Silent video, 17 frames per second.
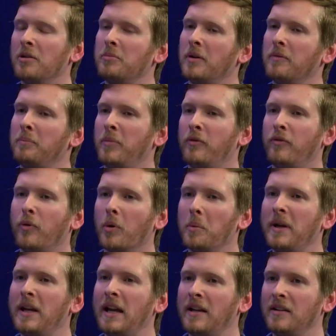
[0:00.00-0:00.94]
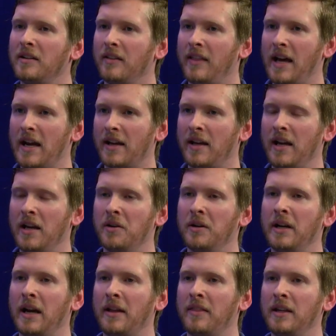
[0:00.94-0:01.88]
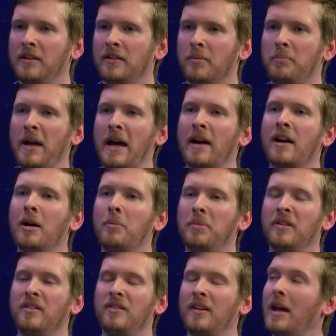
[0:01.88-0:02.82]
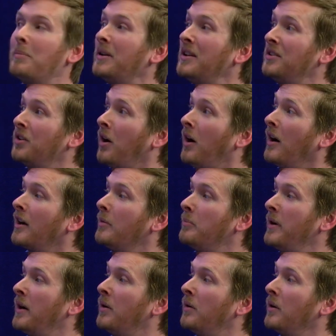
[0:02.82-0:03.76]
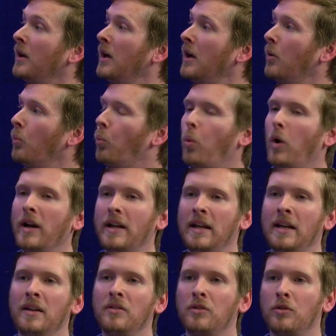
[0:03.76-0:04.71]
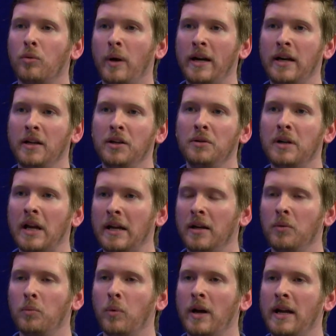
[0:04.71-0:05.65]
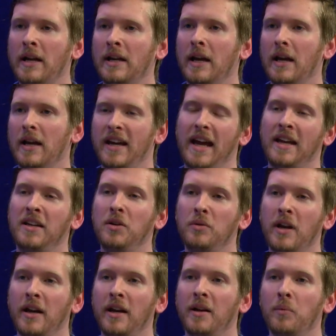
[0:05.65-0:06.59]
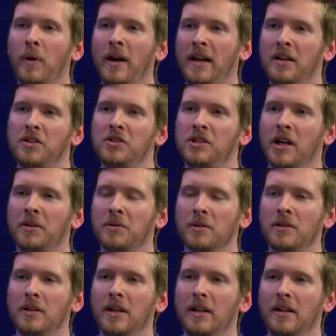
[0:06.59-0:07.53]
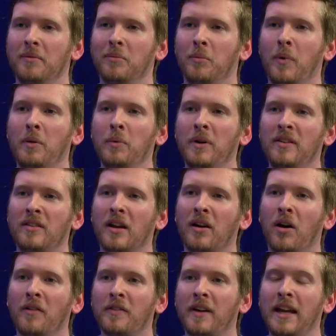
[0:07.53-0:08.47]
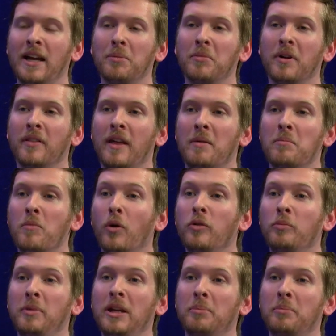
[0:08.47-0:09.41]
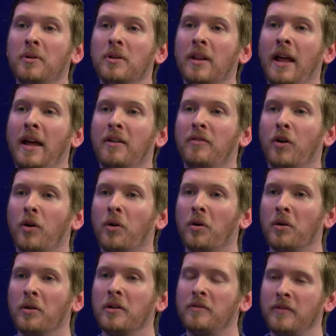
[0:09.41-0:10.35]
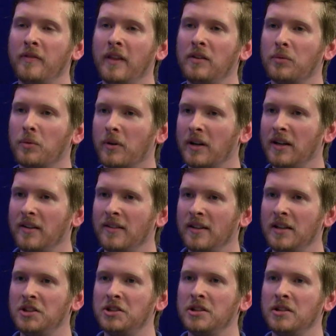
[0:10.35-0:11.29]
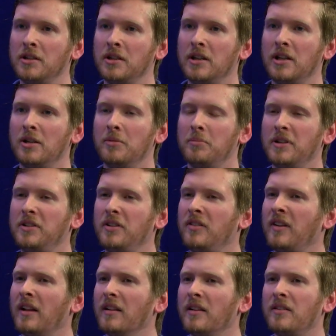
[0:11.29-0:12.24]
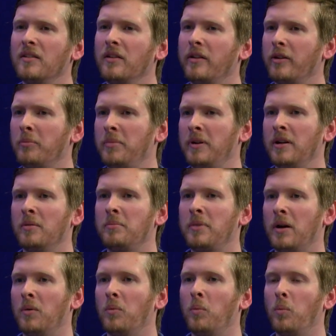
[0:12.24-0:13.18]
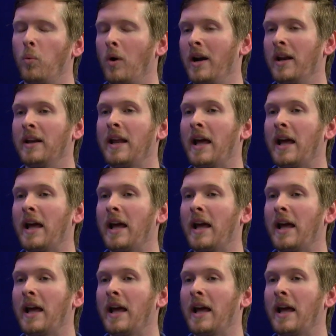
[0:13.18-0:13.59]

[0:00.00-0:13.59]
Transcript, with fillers: but before we get into that, Cary, I think to back up a step and talk about what is Granite United Way and United Way in general, when we said off camera that most people have heard of this organization, but just tell us a little bit about what it